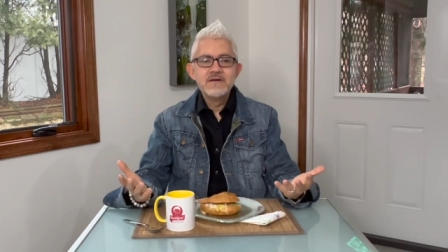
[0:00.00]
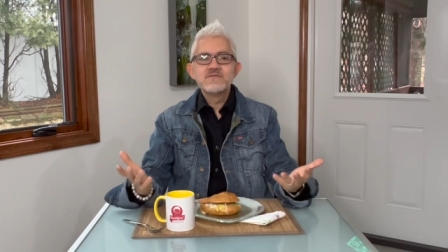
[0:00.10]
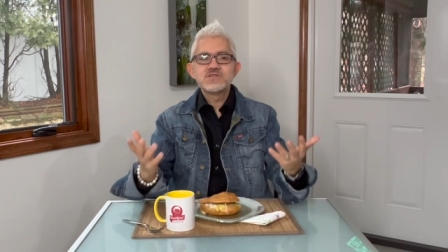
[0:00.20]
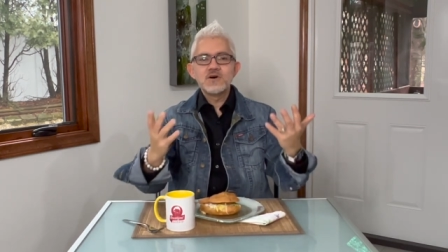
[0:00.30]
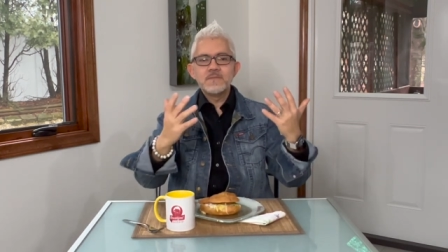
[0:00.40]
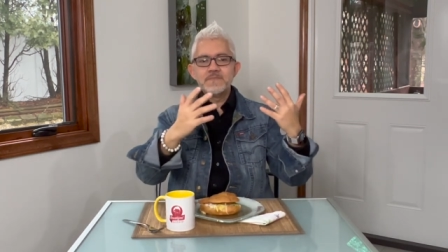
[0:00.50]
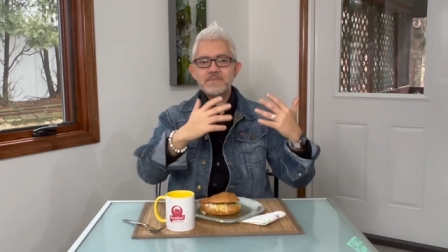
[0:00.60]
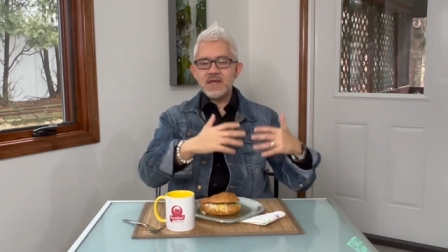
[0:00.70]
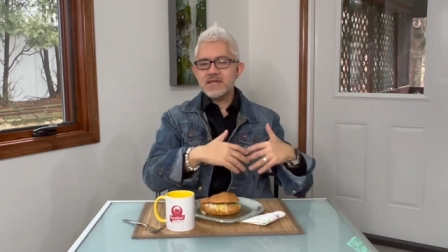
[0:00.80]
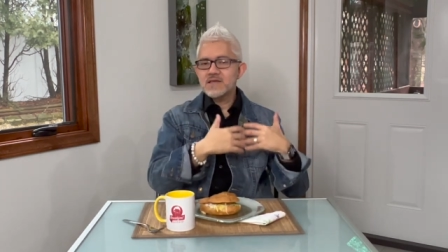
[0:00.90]
So
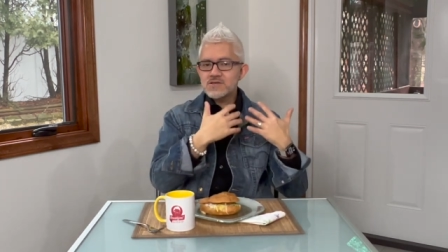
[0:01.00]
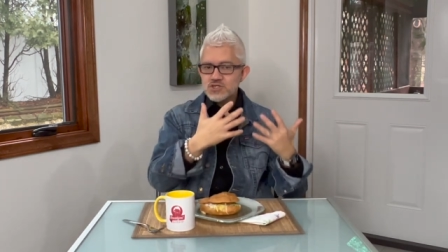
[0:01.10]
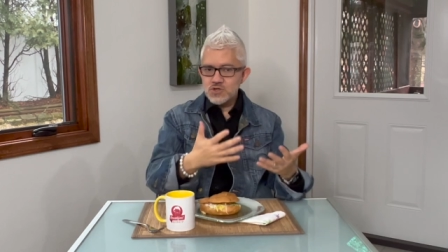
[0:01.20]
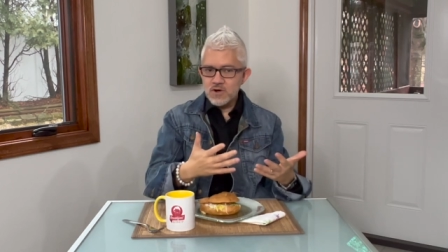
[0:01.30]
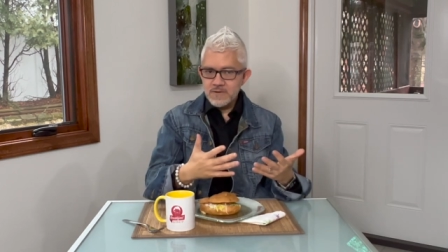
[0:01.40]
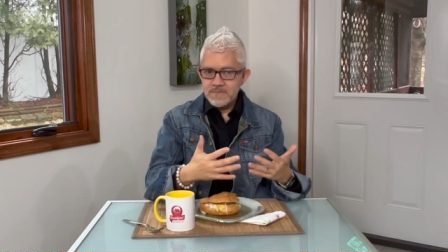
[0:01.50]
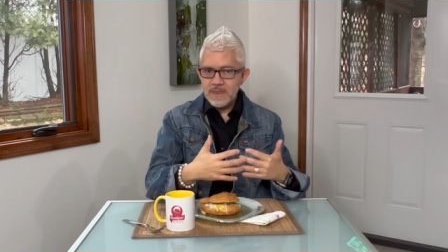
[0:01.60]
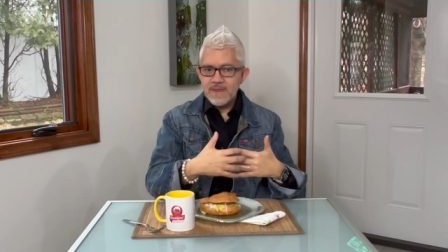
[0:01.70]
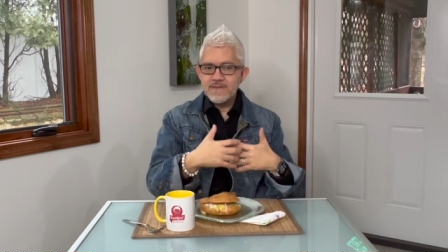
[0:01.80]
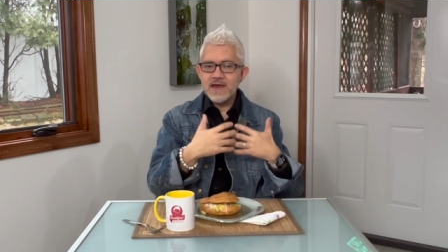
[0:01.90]
making sure
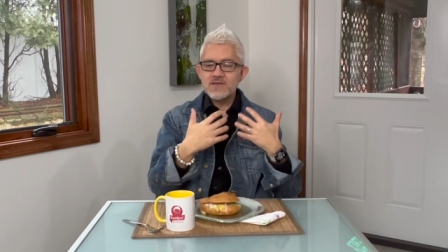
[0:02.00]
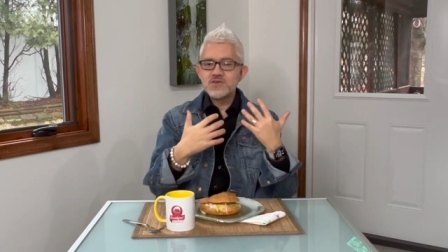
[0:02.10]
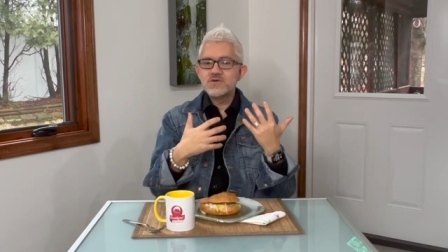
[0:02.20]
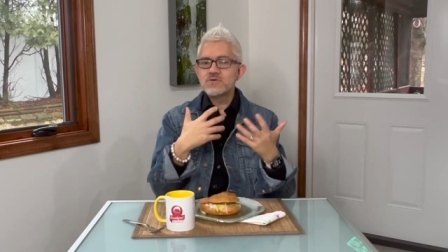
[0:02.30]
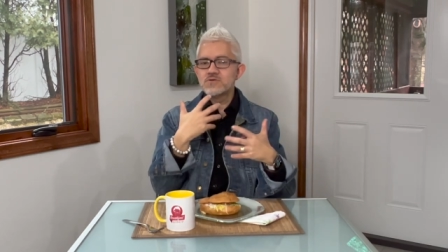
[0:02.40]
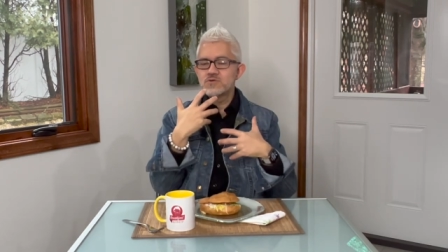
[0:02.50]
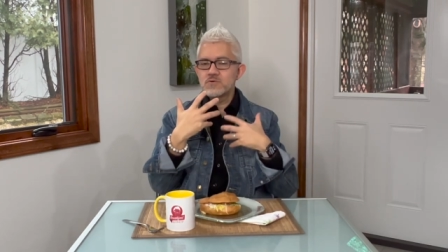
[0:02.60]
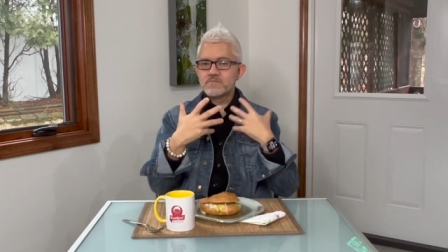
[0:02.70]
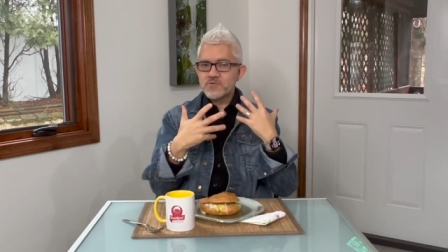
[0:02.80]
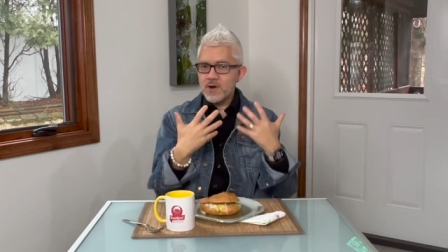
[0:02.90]
that you
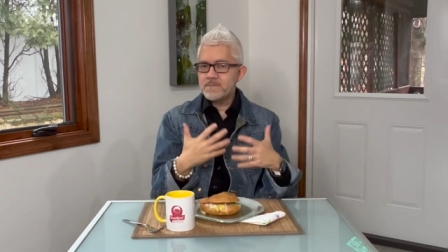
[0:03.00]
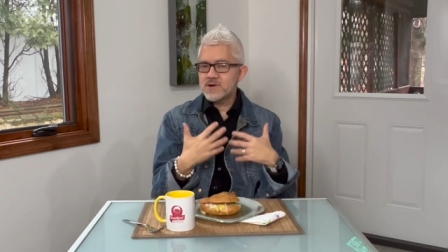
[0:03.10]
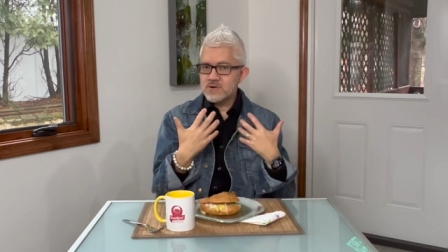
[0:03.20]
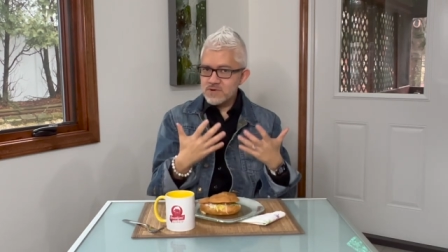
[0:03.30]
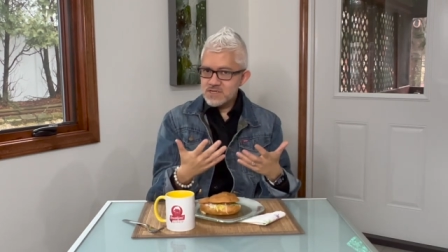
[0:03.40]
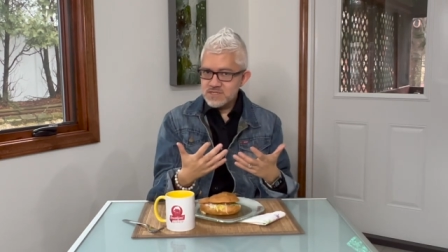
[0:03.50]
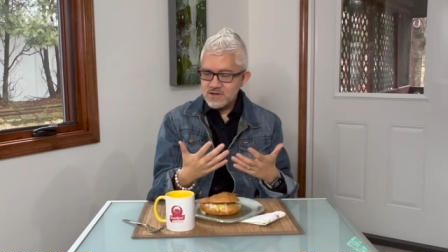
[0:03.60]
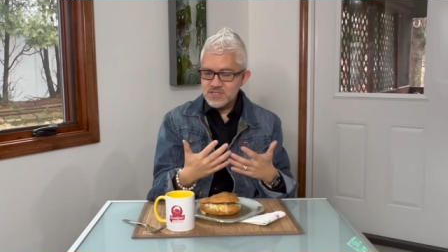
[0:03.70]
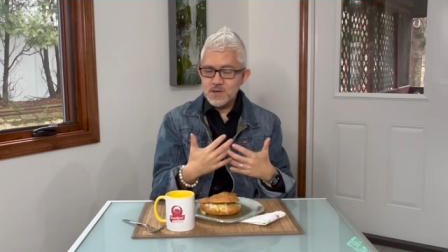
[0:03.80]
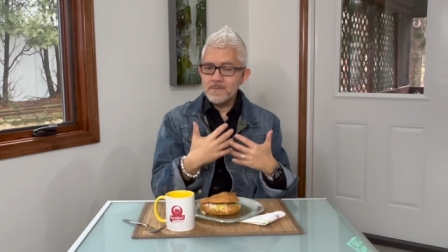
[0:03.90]
do proper
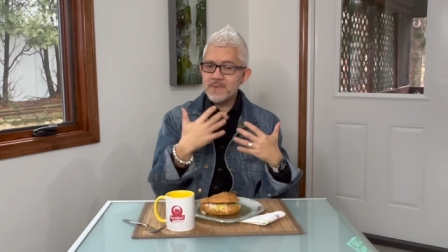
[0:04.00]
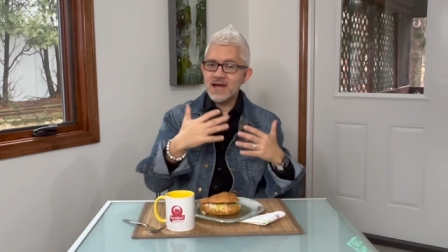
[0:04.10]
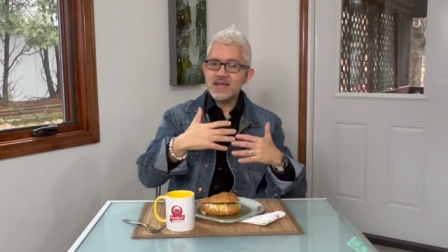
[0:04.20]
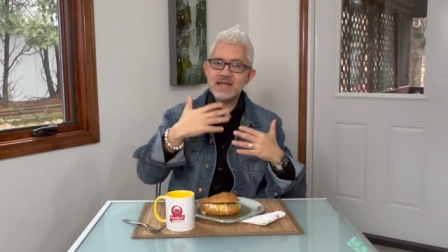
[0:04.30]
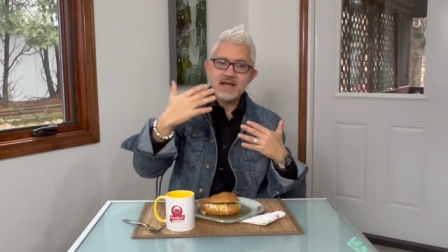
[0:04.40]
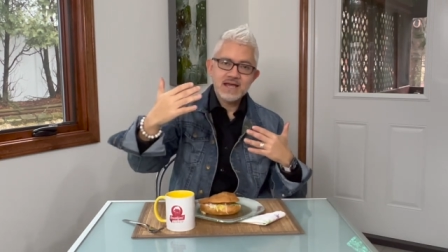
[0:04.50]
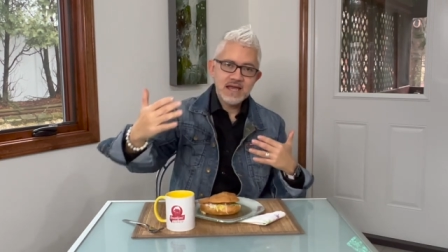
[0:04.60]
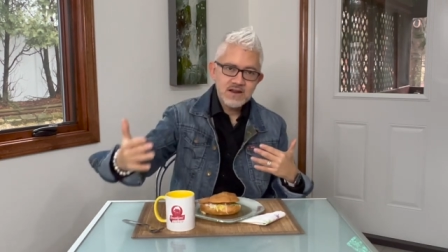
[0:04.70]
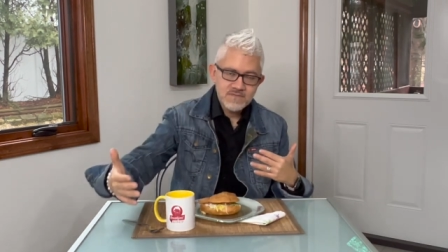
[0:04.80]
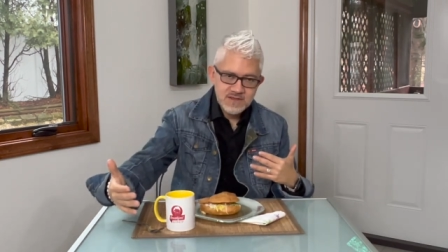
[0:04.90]
research and planning
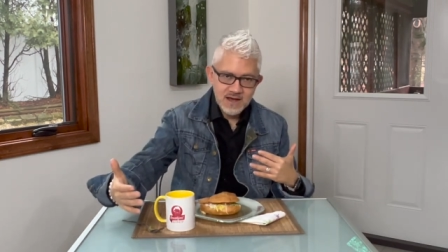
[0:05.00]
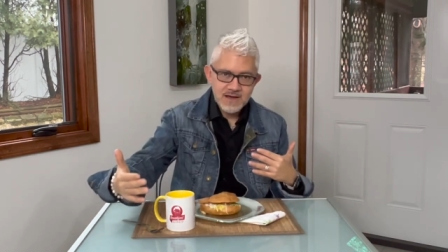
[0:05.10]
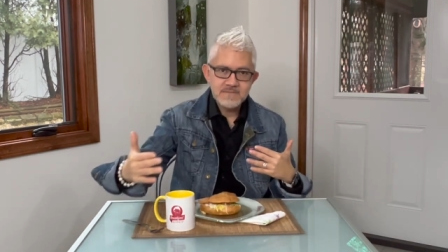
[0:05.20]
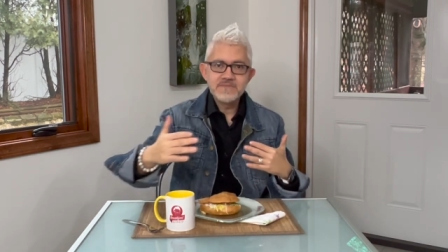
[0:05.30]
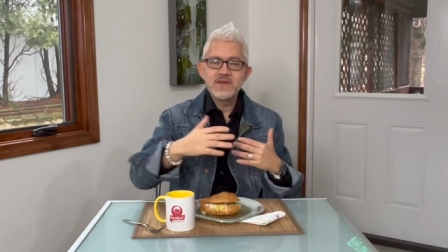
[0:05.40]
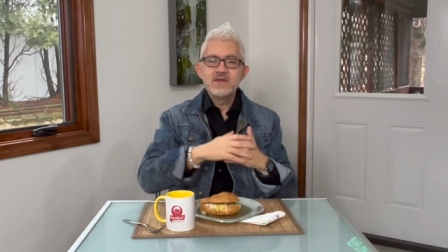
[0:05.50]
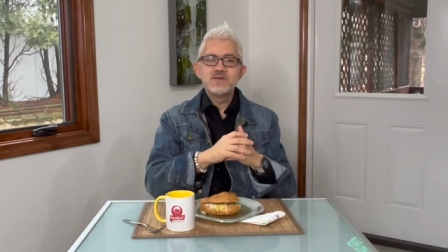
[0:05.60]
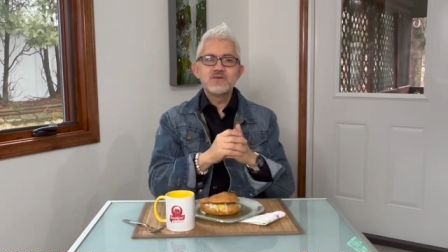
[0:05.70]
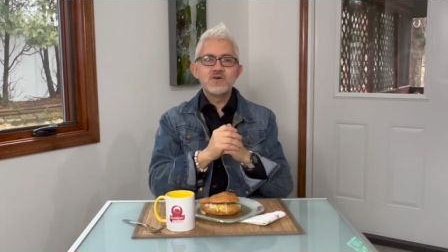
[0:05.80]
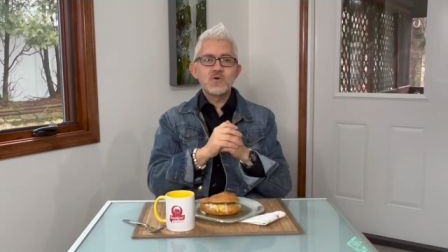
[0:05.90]
ahead of time,
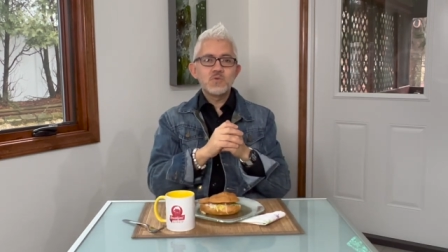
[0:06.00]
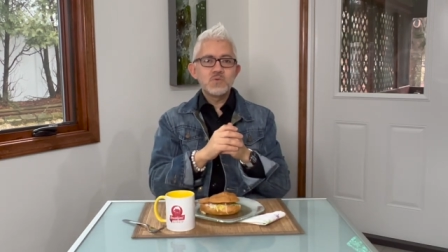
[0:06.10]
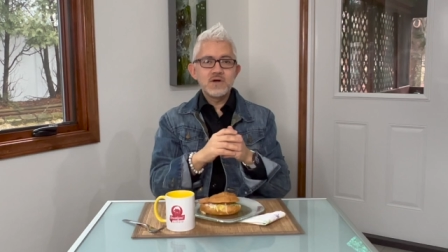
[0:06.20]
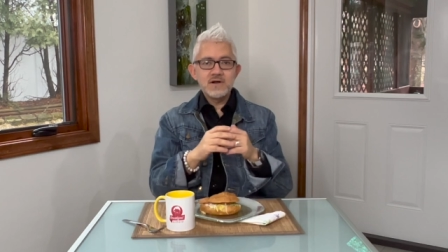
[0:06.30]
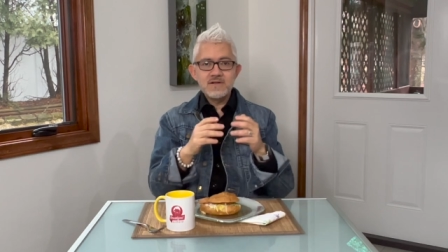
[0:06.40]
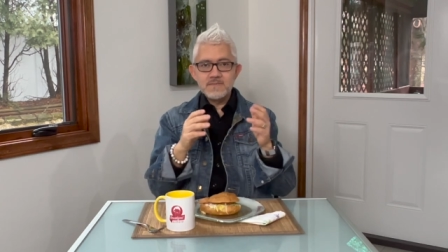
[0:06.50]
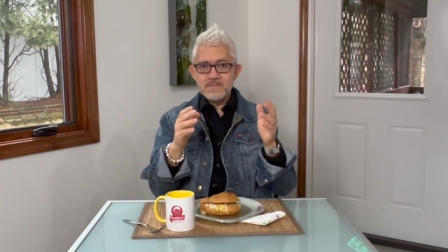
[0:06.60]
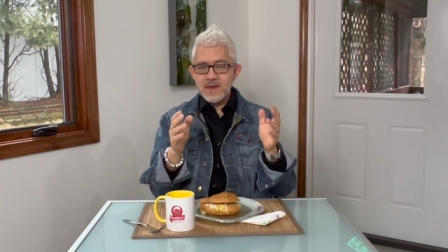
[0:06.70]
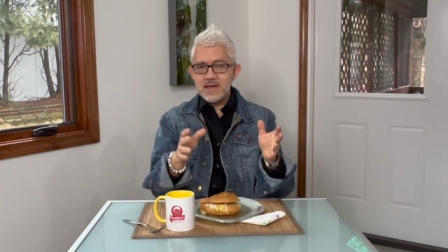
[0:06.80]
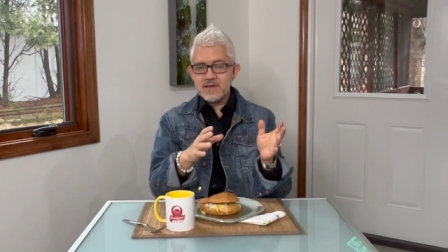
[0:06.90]
will
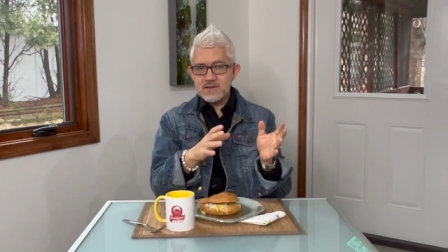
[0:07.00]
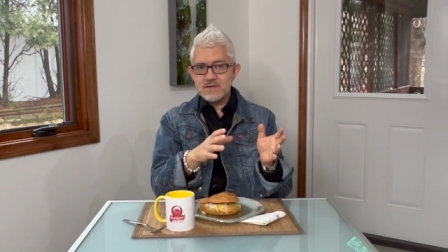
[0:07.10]
make